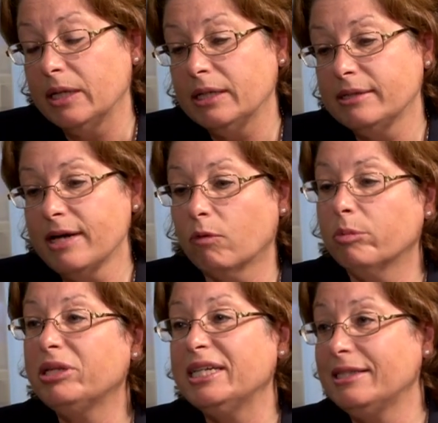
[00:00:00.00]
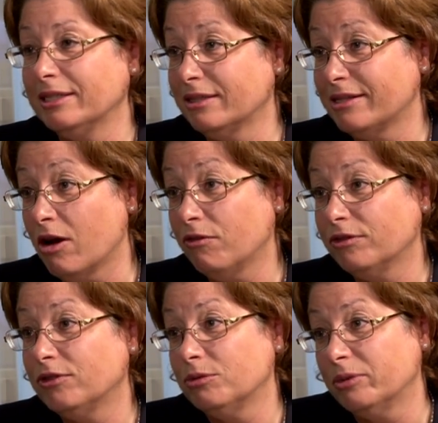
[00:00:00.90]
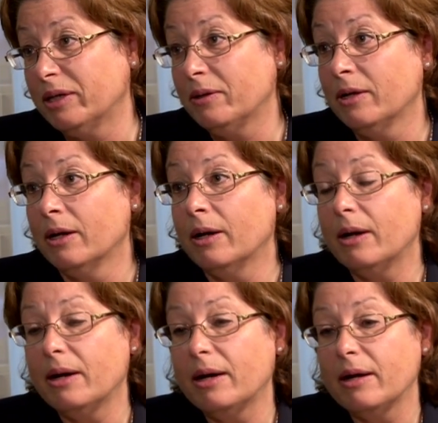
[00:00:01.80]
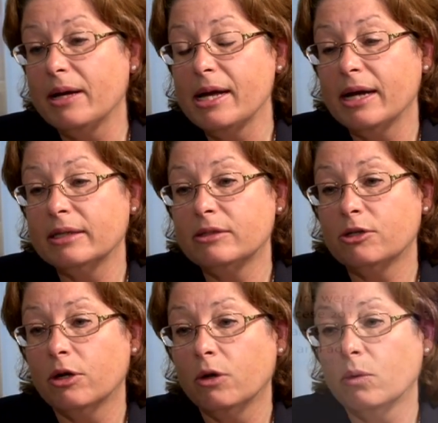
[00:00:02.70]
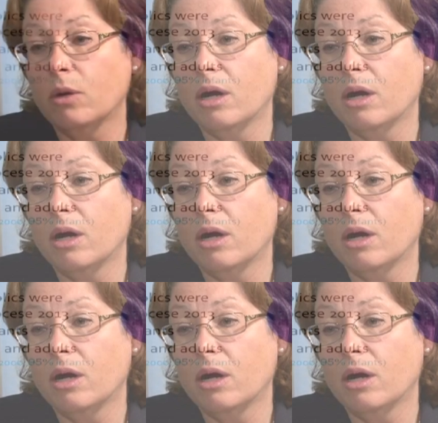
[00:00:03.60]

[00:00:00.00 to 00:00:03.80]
is not replacing itself, if you will. And so